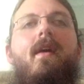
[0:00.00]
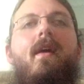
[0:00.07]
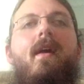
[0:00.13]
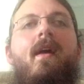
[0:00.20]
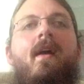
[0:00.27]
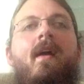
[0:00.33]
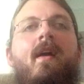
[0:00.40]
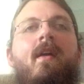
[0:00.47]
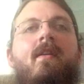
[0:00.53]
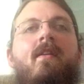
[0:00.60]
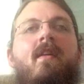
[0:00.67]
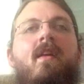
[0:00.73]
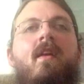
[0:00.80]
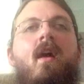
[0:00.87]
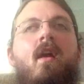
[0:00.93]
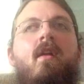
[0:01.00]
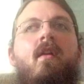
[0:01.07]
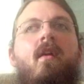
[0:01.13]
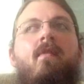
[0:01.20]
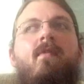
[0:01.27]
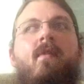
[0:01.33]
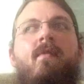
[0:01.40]
and he got
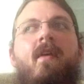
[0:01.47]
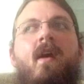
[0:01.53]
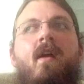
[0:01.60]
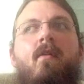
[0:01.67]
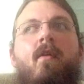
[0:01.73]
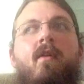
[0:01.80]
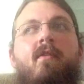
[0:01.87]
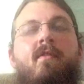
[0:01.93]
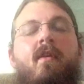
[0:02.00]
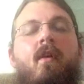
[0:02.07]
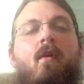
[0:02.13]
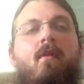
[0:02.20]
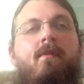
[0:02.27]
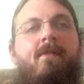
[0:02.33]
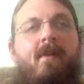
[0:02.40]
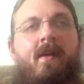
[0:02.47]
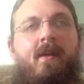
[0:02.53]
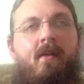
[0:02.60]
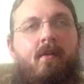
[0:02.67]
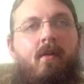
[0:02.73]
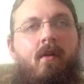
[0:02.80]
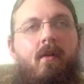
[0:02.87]
enough of the address to go and
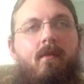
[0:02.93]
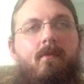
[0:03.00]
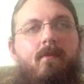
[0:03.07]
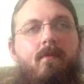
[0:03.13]
find her.